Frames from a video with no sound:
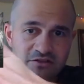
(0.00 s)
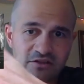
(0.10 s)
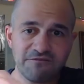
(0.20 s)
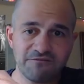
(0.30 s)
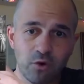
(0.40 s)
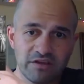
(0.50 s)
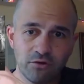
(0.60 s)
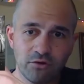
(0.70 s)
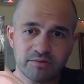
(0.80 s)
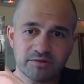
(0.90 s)
There's another like
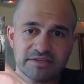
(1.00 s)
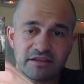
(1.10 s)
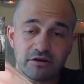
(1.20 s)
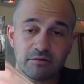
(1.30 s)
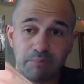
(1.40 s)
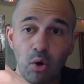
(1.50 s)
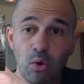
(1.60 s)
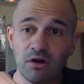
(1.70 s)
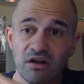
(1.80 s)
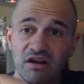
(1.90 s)
44% that are
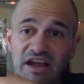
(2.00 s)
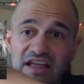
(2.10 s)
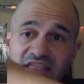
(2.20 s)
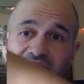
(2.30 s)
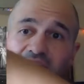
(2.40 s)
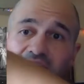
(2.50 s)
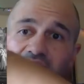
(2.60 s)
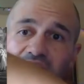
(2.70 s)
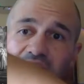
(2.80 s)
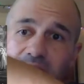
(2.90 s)
poor, and then
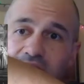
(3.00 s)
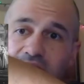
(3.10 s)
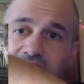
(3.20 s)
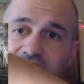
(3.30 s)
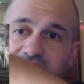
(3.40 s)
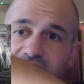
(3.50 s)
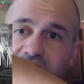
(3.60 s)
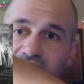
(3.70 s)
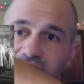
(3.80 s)
up here there's another